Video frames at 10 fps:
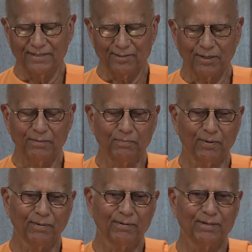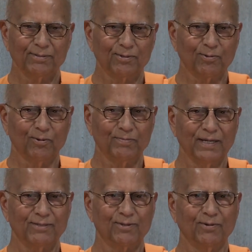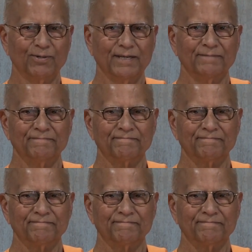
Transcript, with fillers: Swami Prabhavananda told me a story